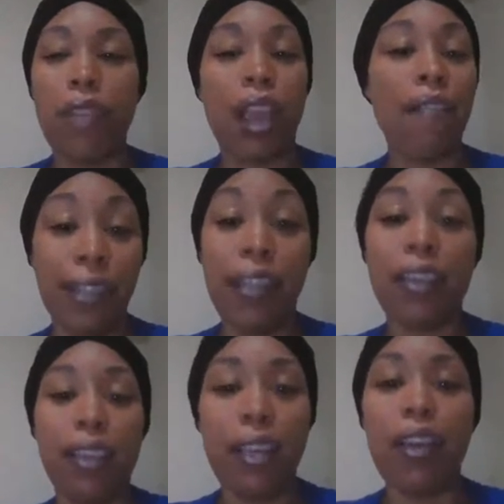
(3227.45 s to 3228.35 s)
Everything
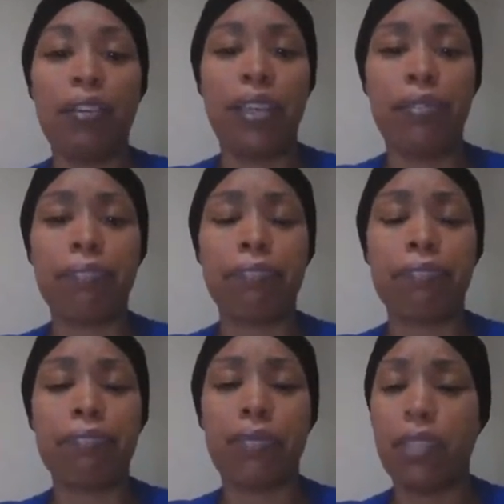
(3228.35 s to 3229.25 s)
illegally.
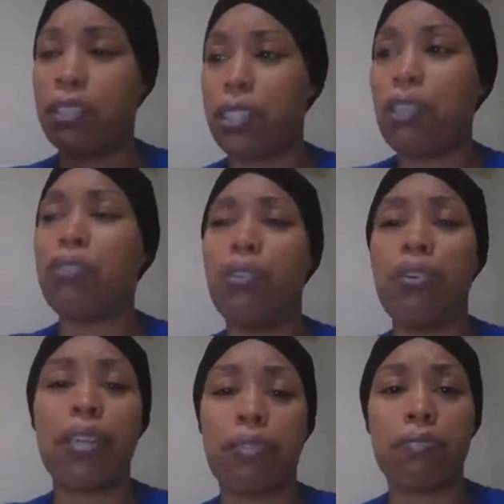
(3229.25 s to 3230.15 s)
And you're still doing it.